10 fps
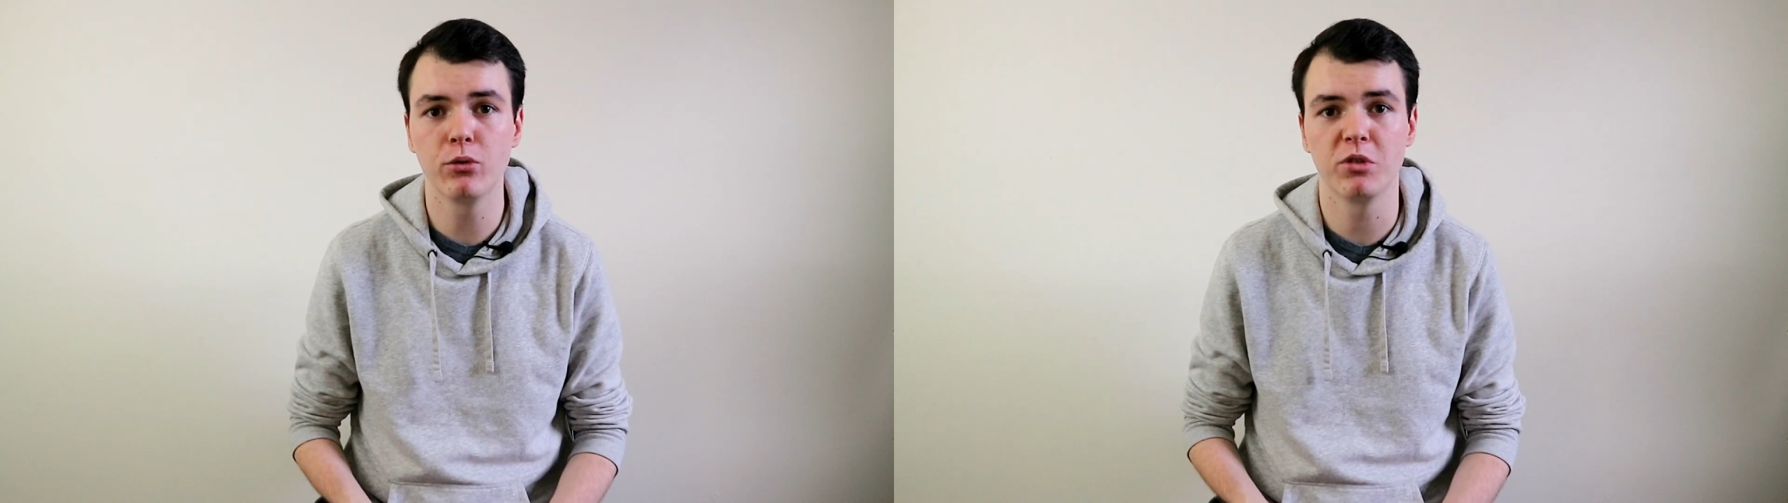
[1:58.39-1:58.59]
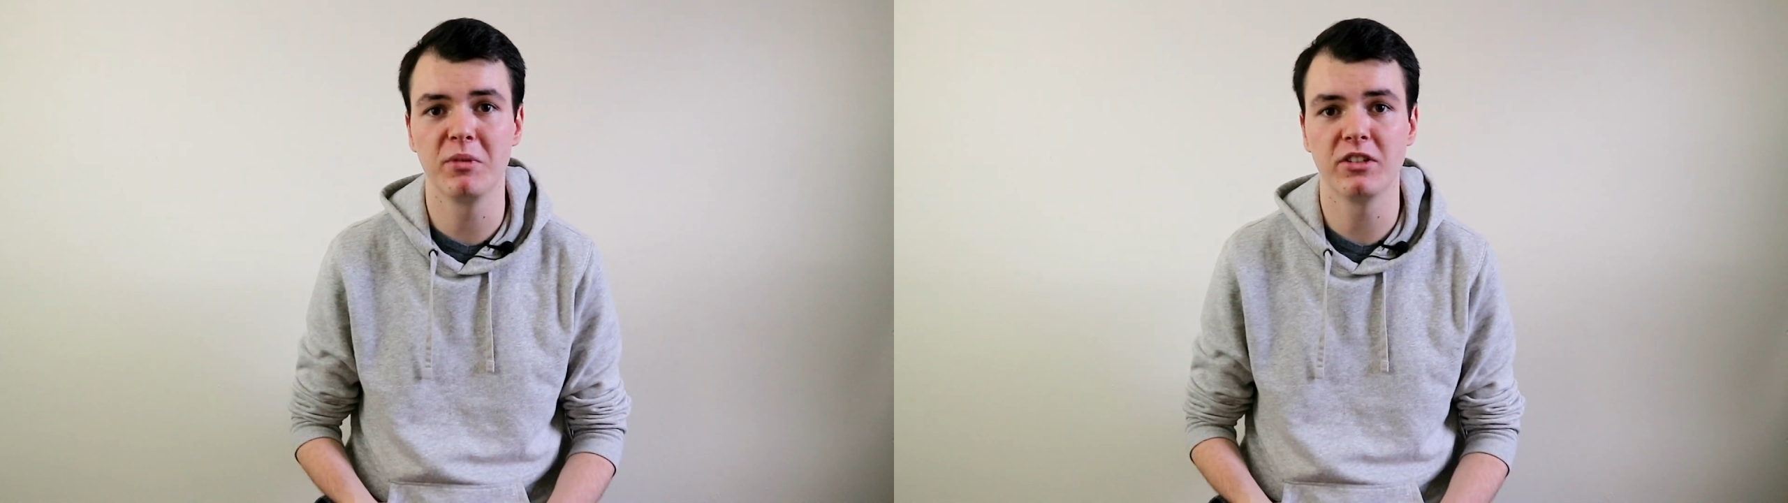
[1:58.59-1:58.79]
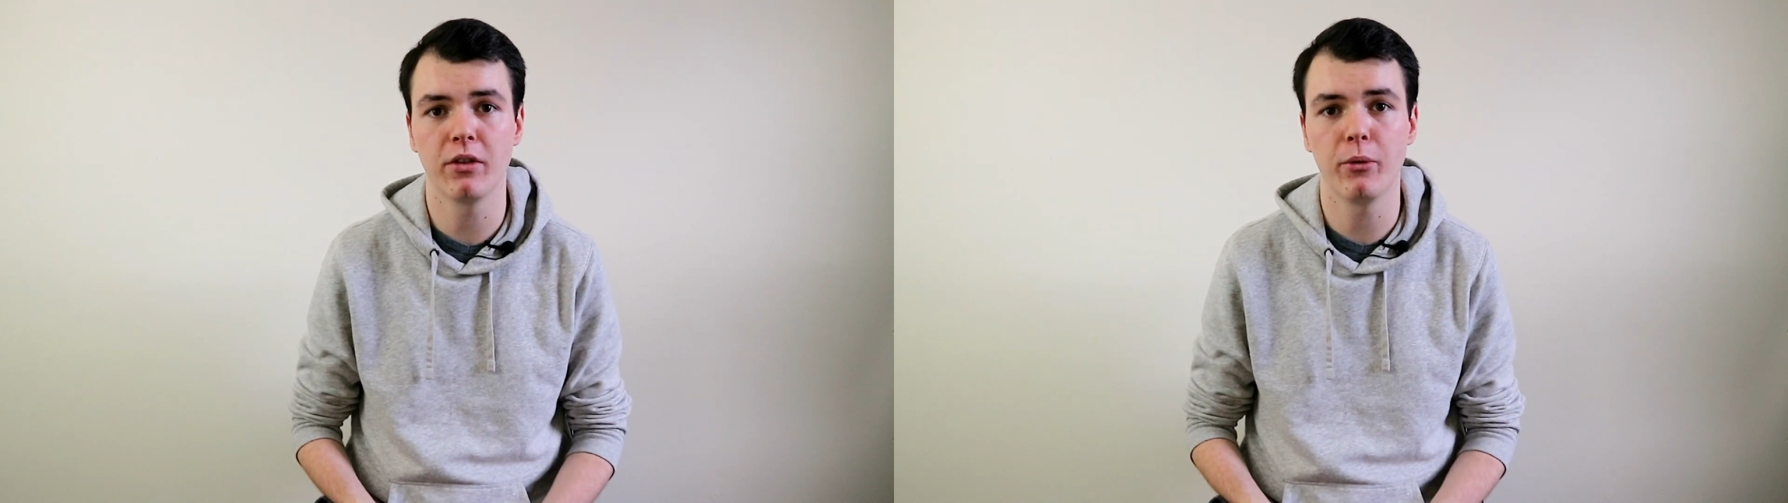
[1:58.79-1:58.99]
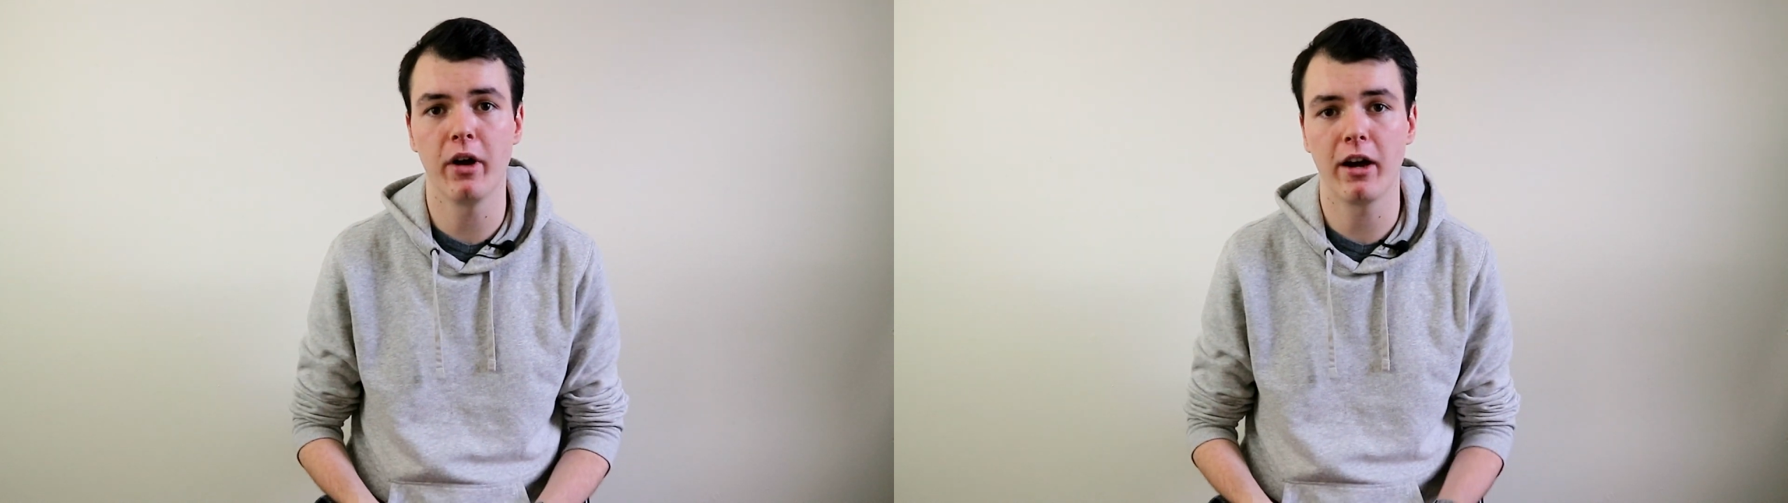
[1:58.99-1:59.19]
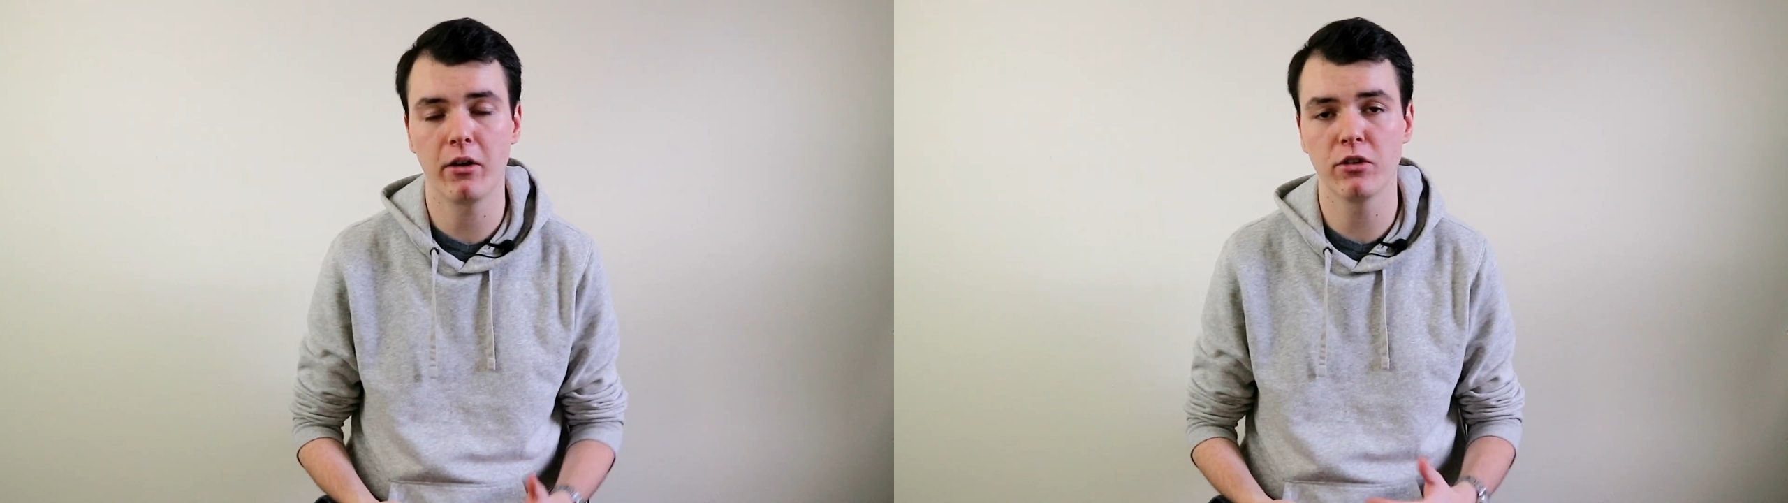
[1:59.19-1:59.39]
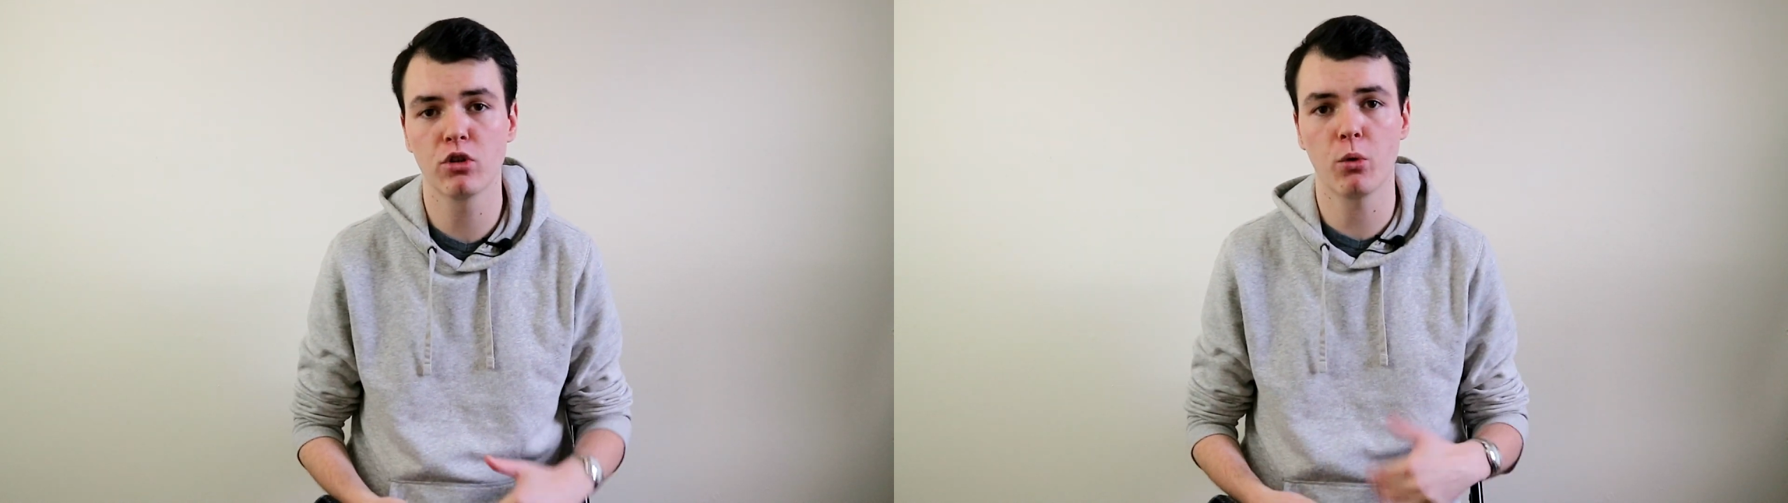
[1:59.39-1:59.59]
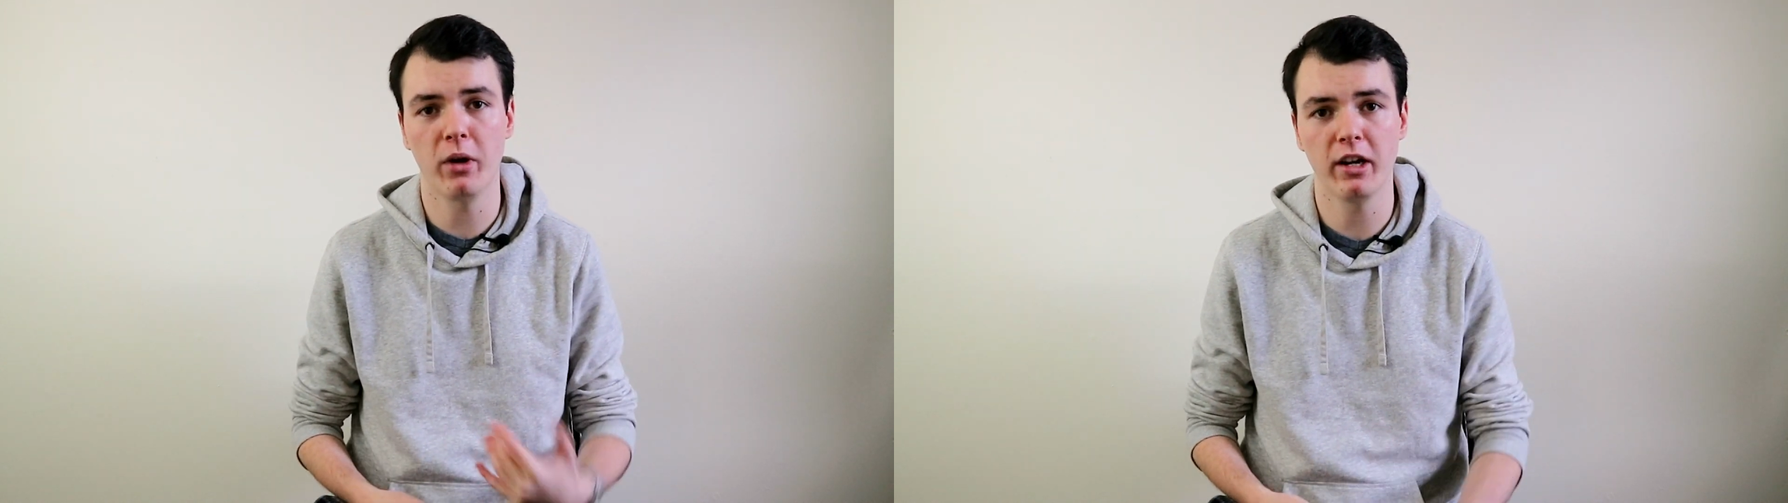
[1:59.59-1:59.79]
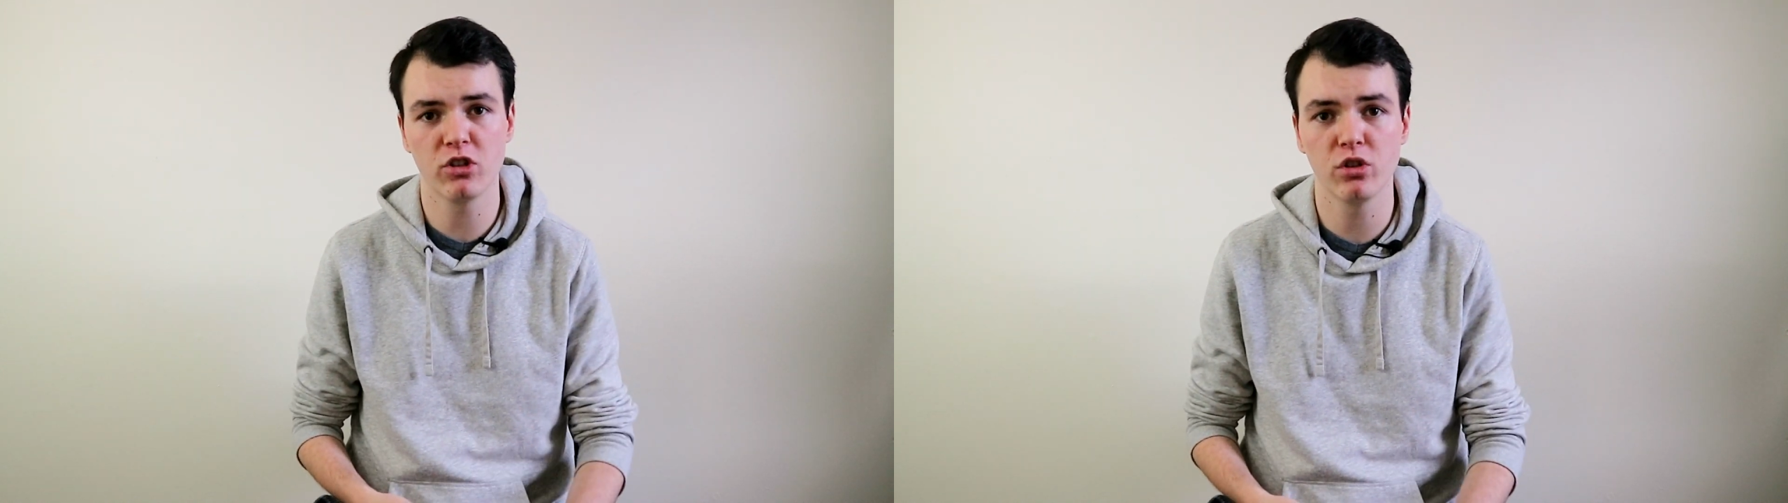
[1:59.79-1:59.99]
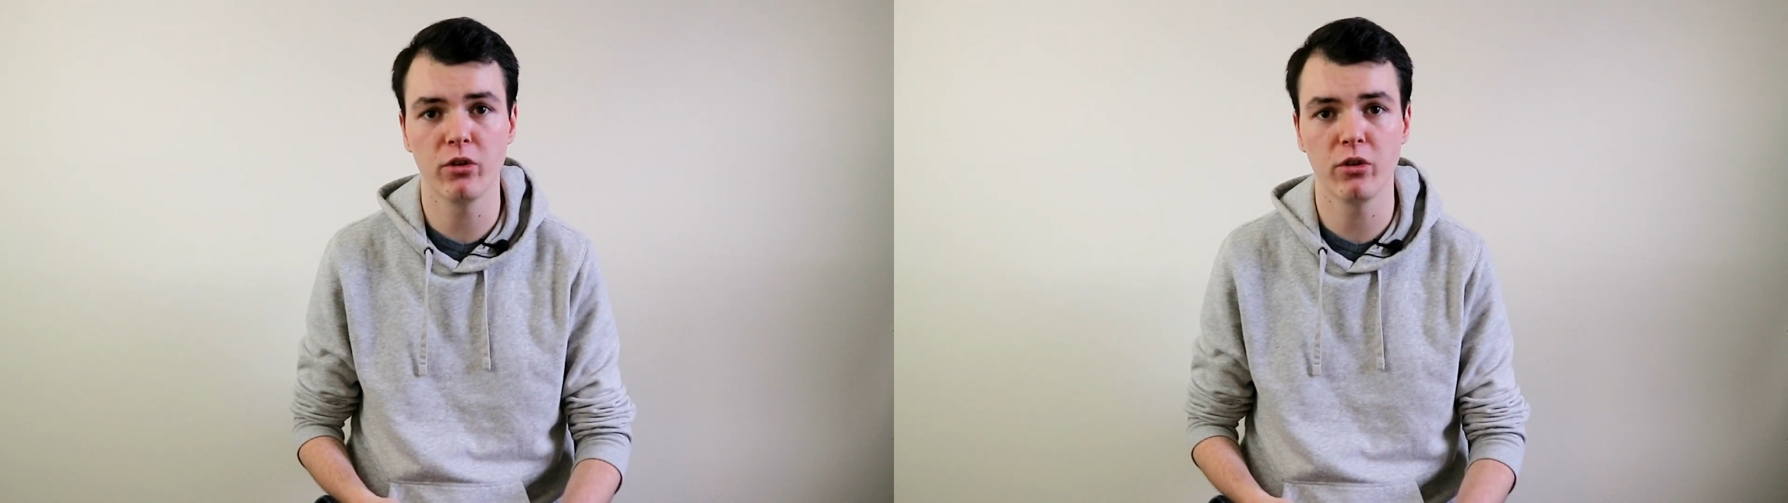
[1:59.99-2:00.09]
which means that they're not going to scratch,